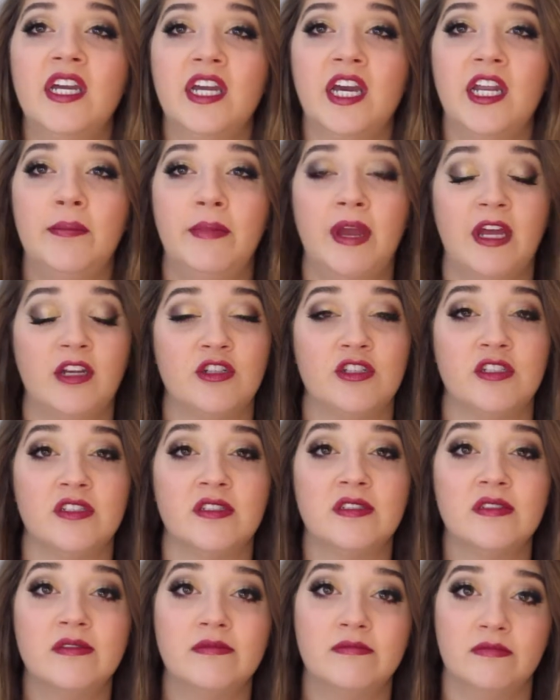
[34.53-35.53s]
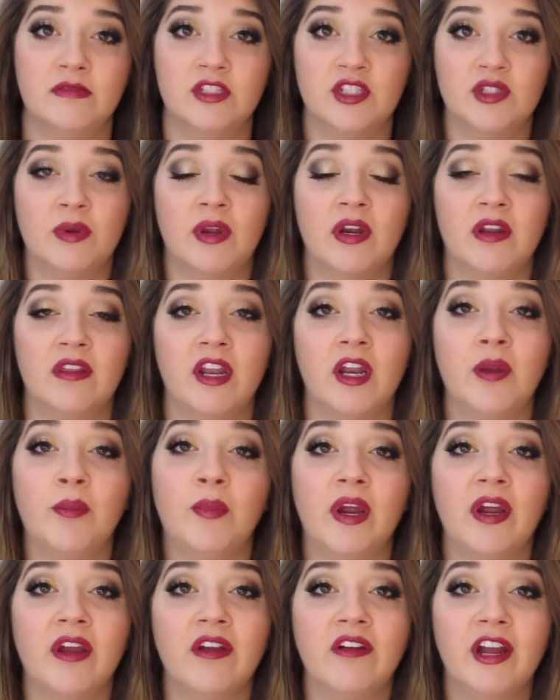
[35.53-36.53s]
kind of matches the sweater that I'm
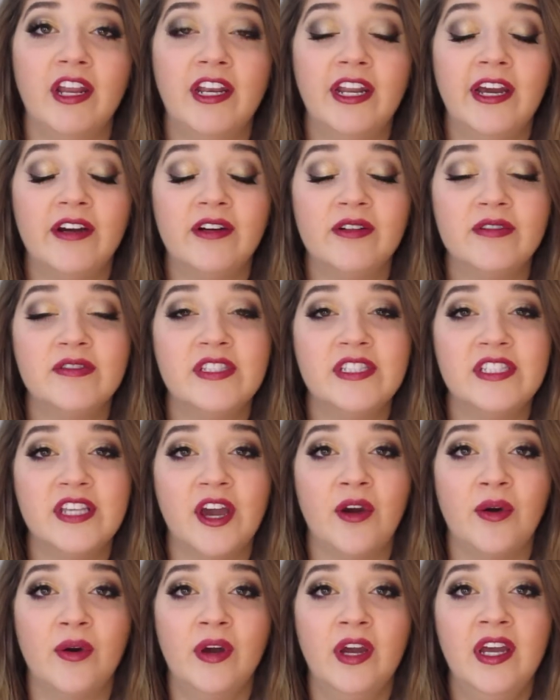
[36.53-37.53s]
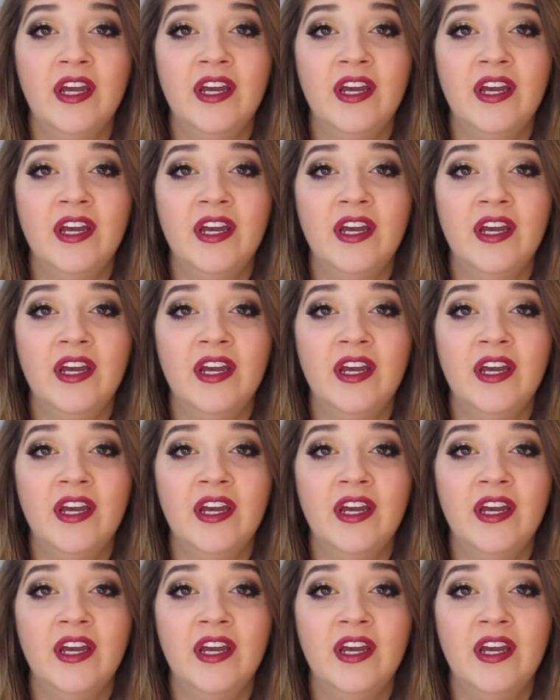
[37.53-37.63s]
wearing right now. So